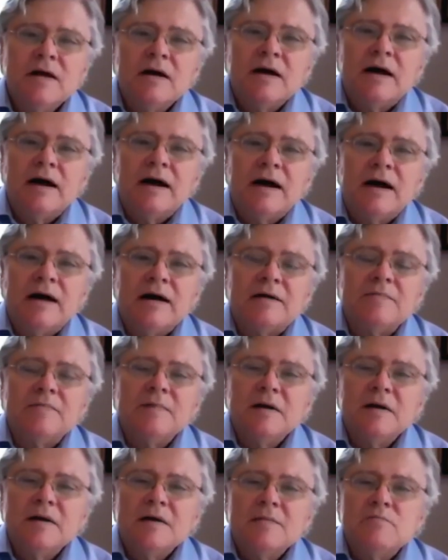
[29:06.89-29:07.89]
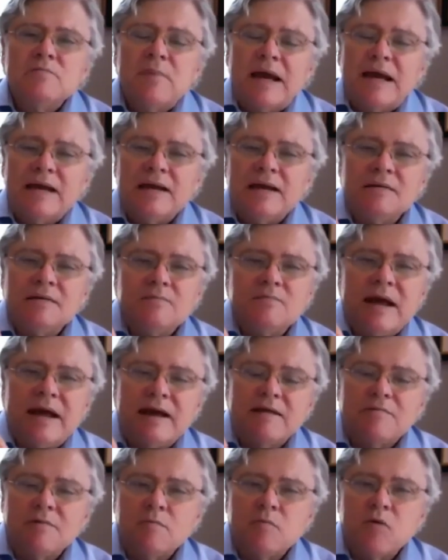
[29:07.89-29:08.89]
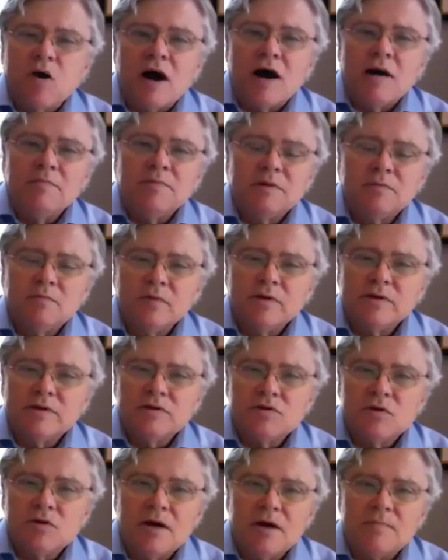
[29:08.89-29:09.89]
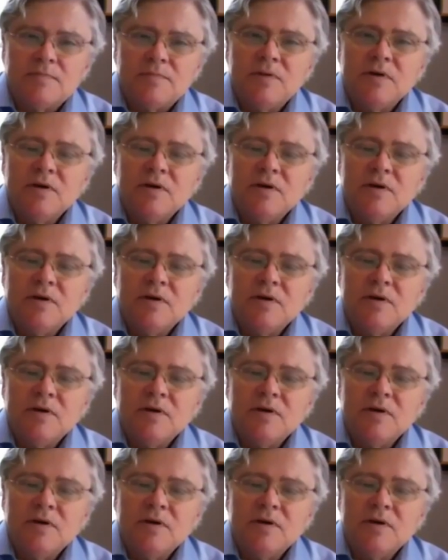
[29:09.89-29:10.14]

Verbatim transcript: uh, may may have a problem with Trump